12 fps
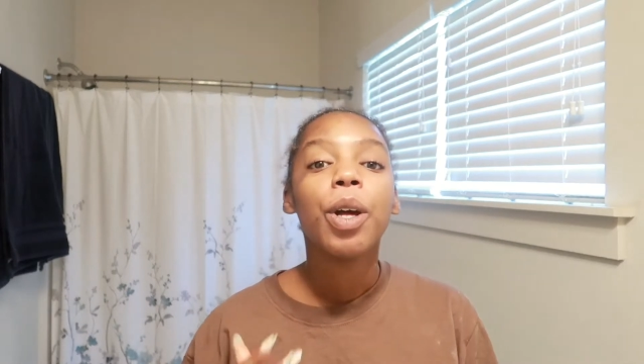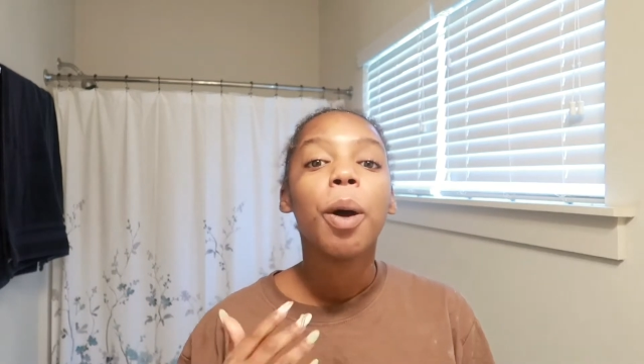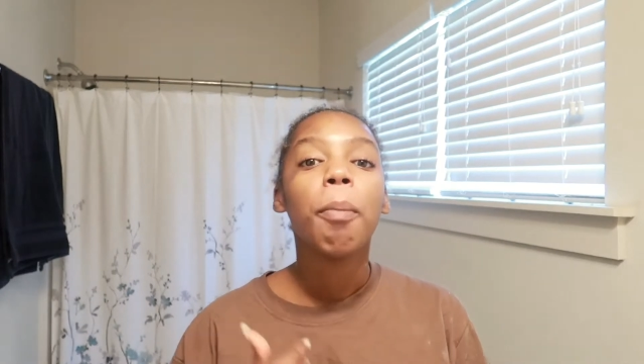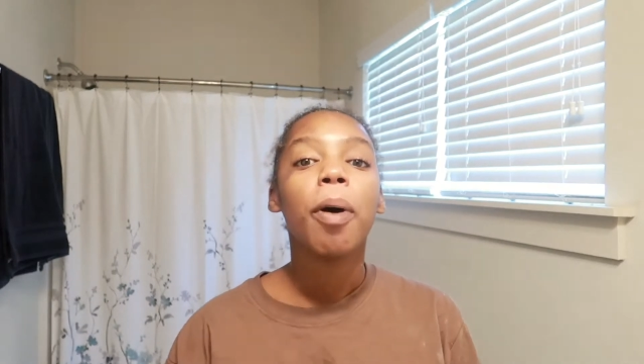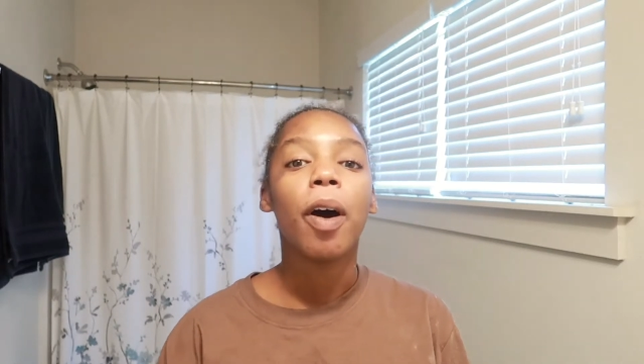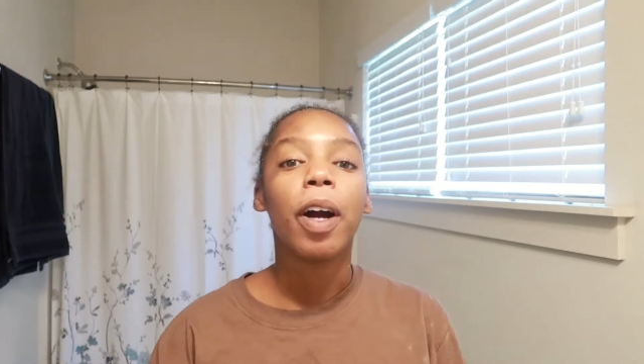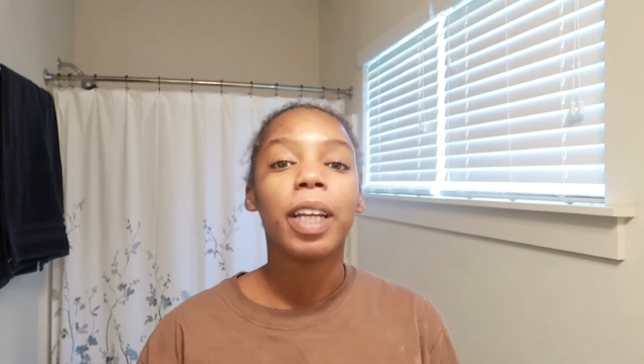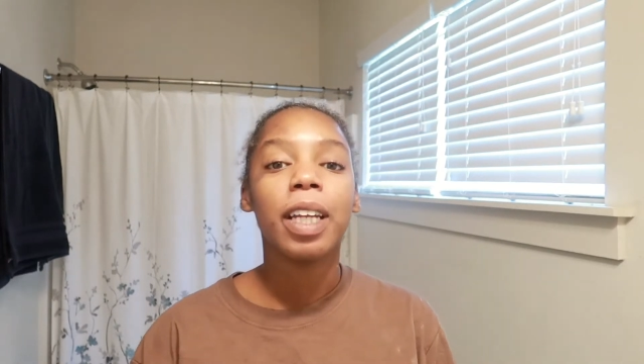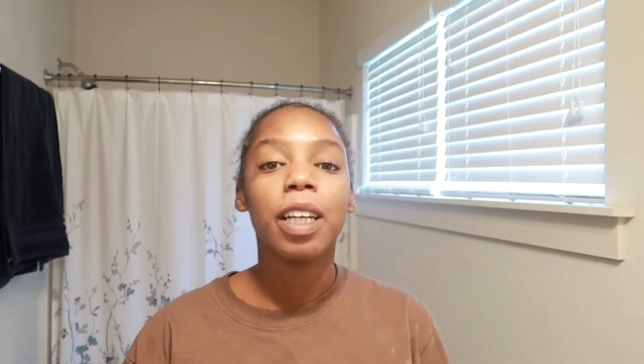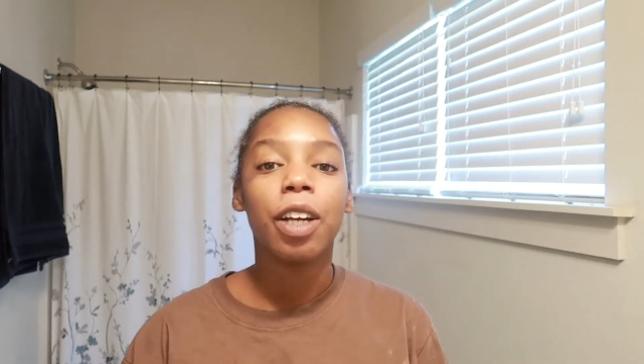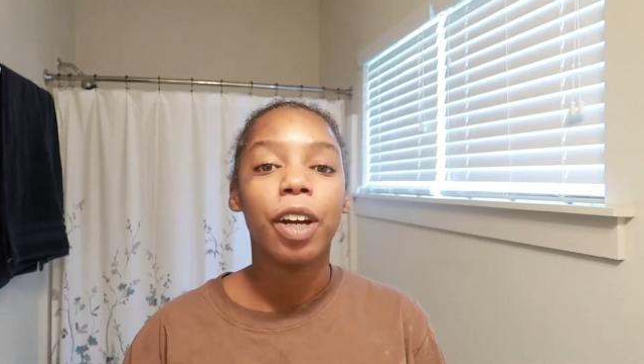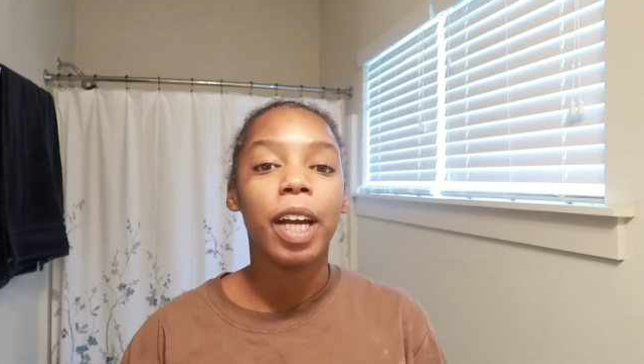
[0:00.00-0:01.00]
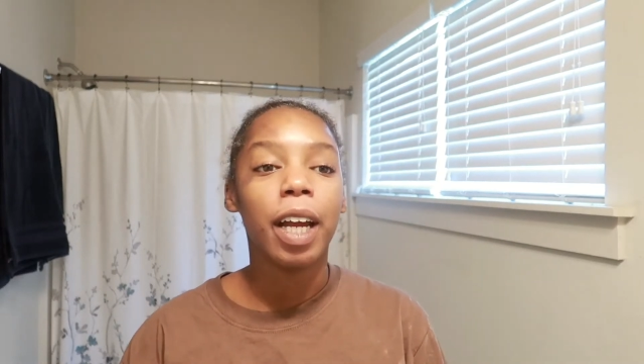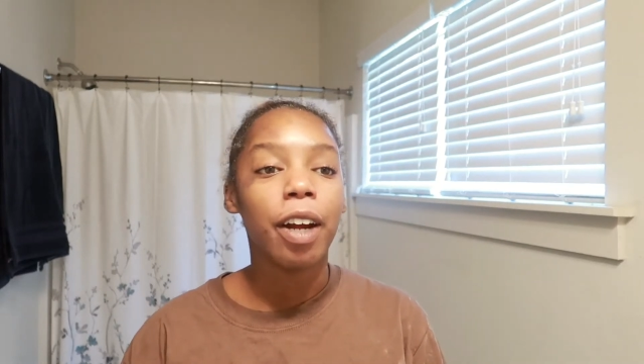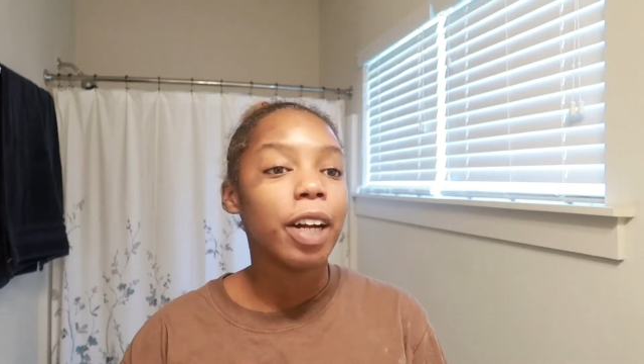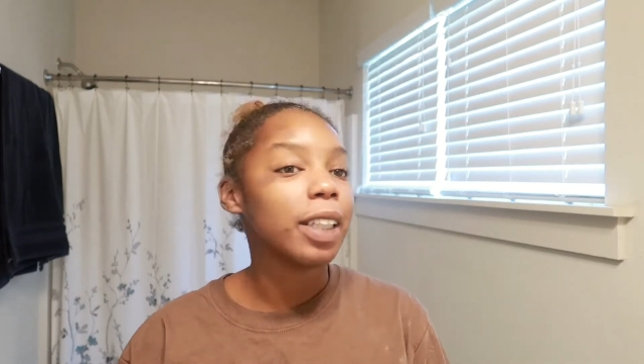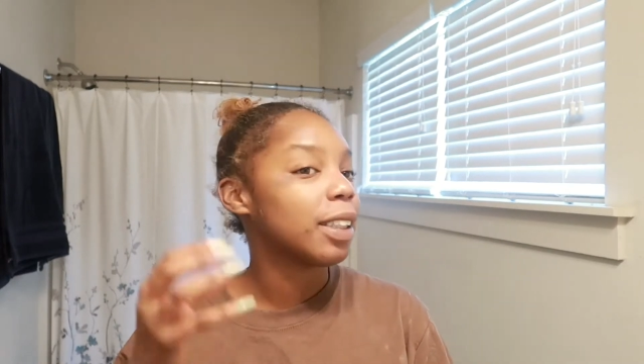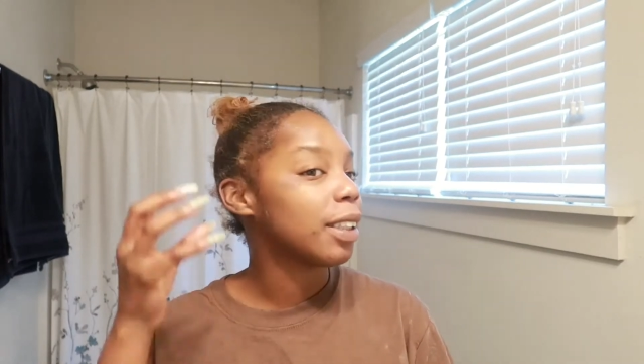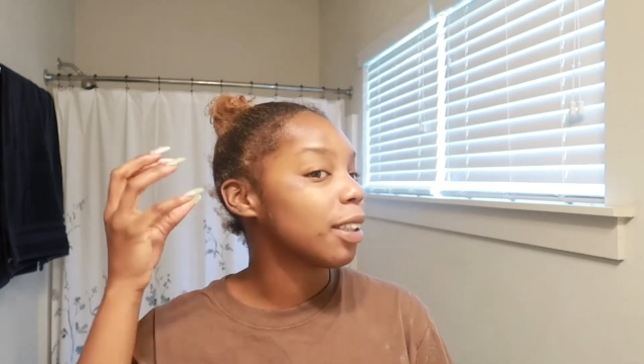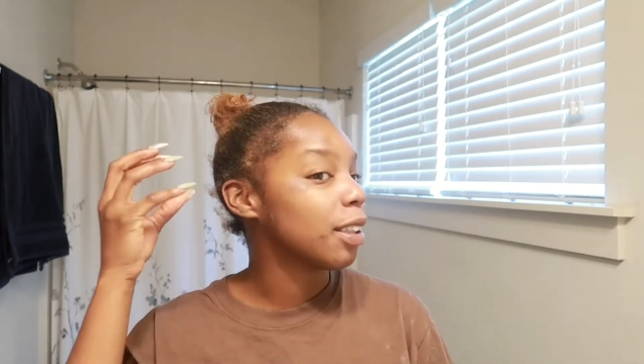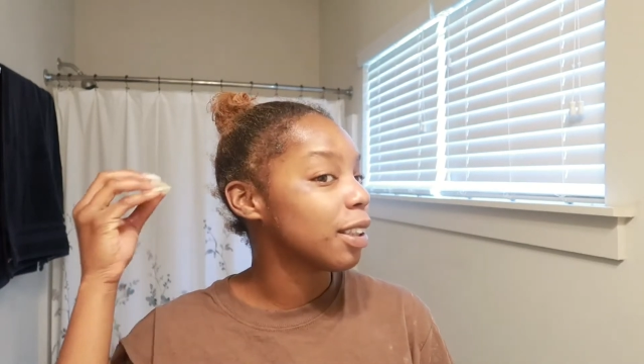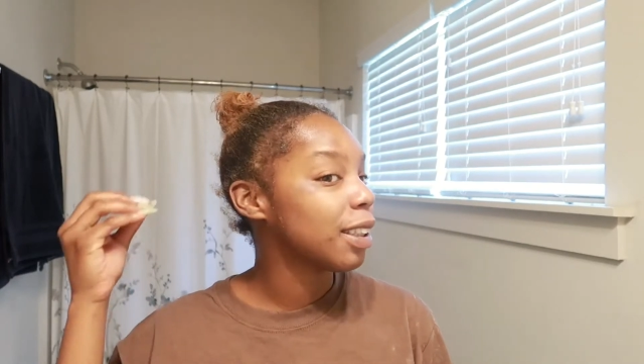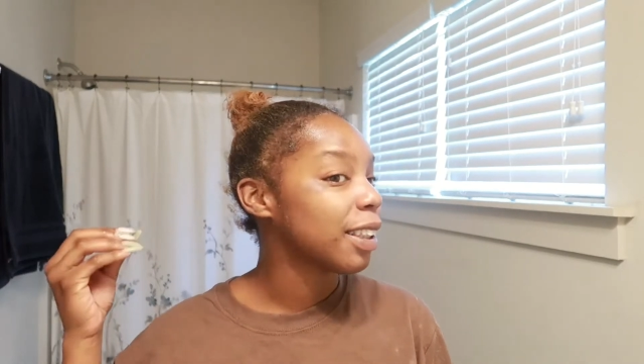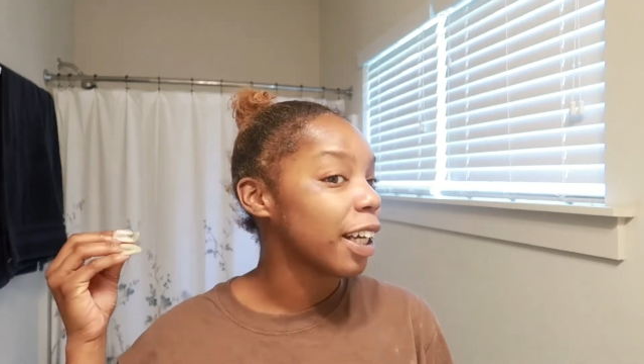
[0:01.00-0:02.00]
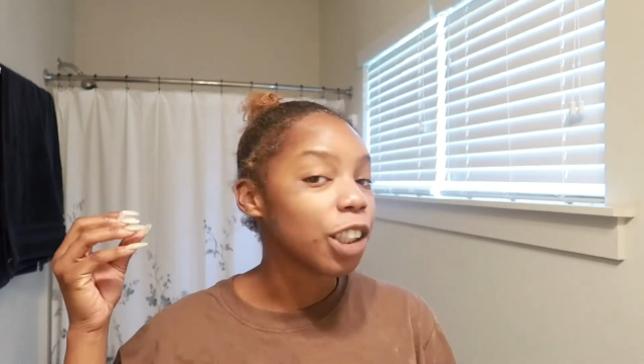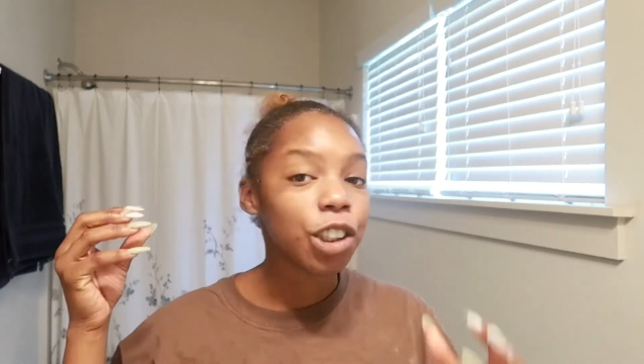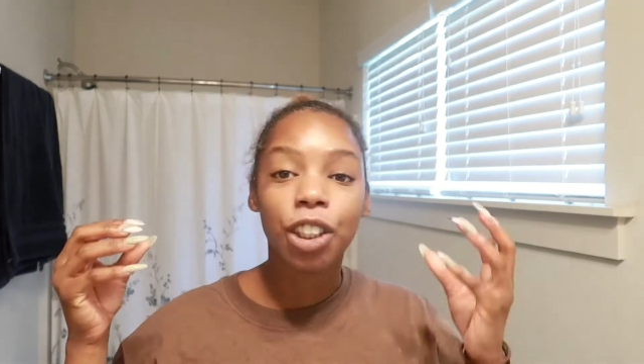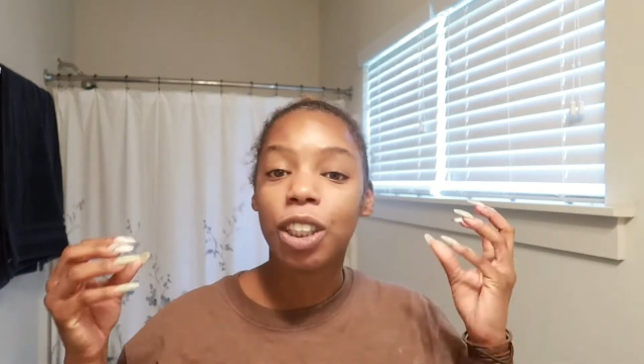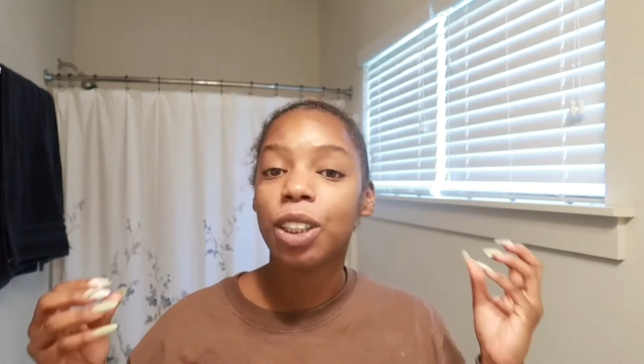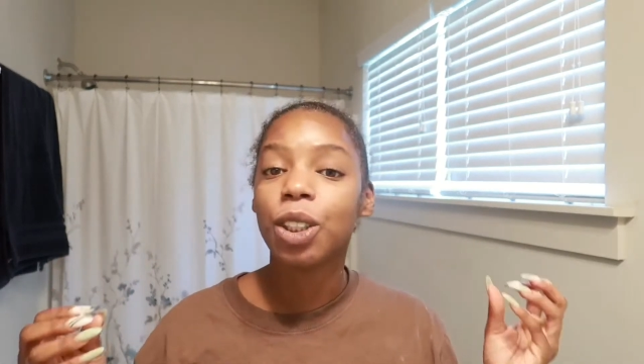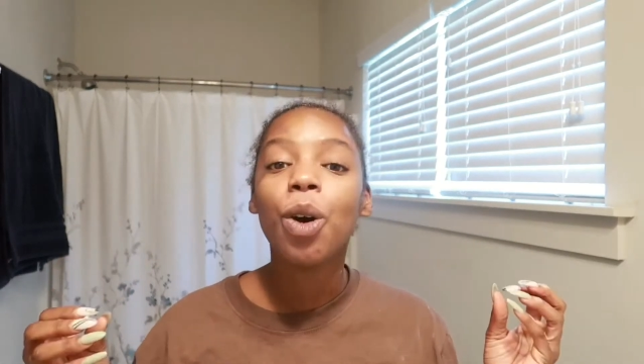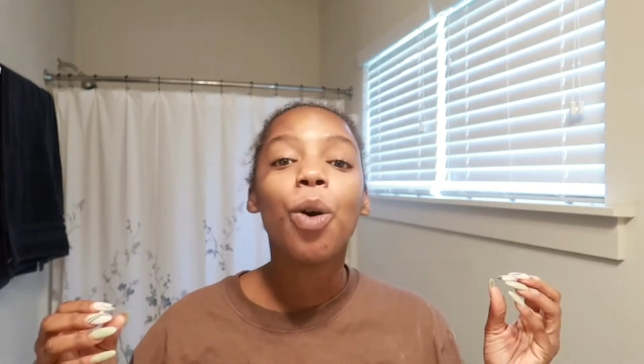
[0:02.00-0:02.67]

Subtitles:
Parting your hair into sections